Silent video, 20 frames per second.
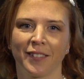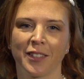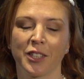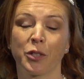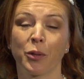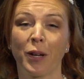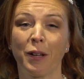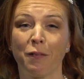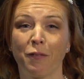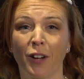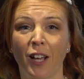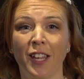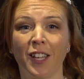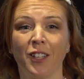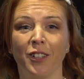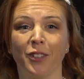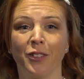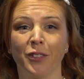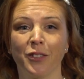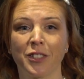So I invite
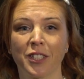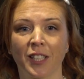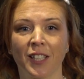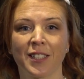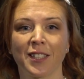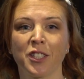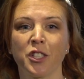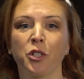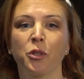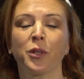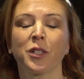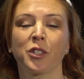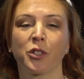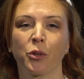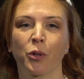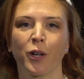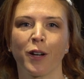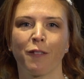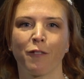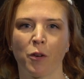you to listen to a
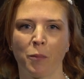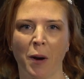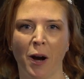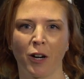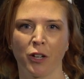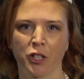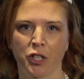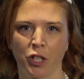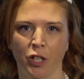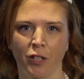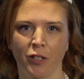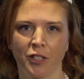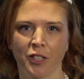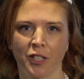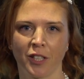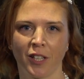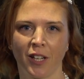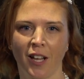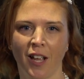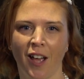story from our church,
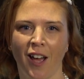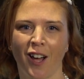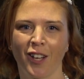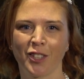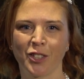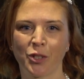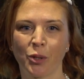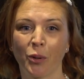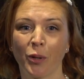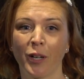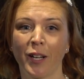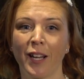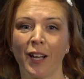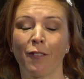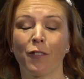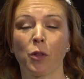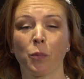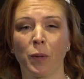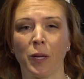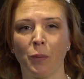a story
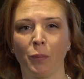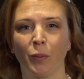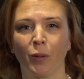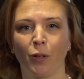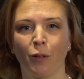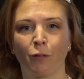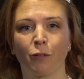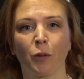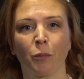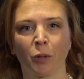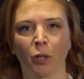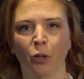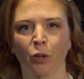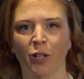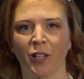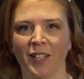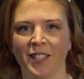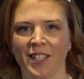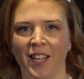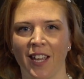of the people from
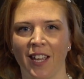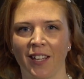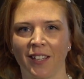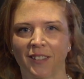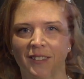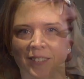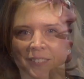Gloria Dei.